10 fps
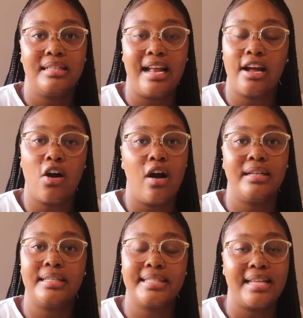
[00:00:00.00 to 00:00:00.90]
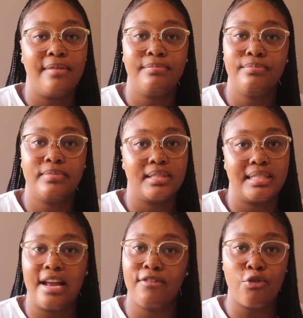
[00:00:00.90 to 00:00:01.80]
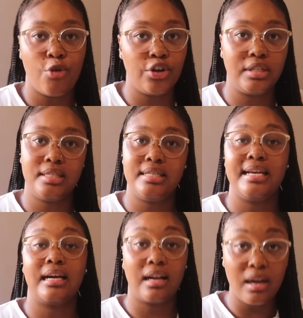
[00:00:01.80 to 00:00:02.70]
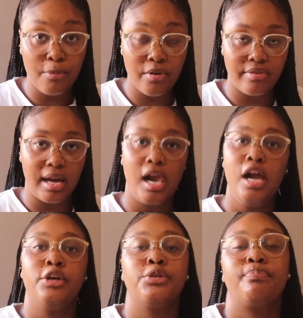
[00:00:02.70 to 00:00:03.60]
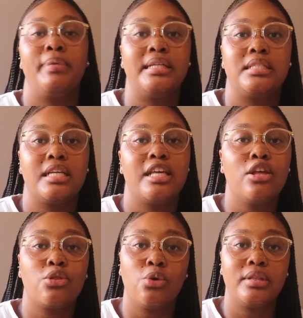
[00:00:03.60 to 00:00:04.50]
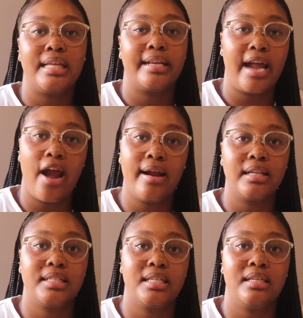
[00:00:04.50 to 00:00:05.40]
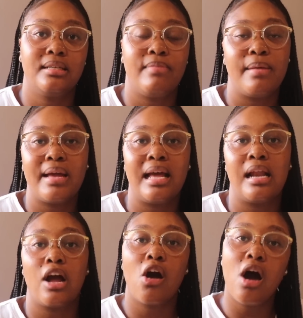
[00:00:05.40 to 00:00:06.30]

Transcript: like on some side of the road near Klip River. But he thought that Carrington maybe had like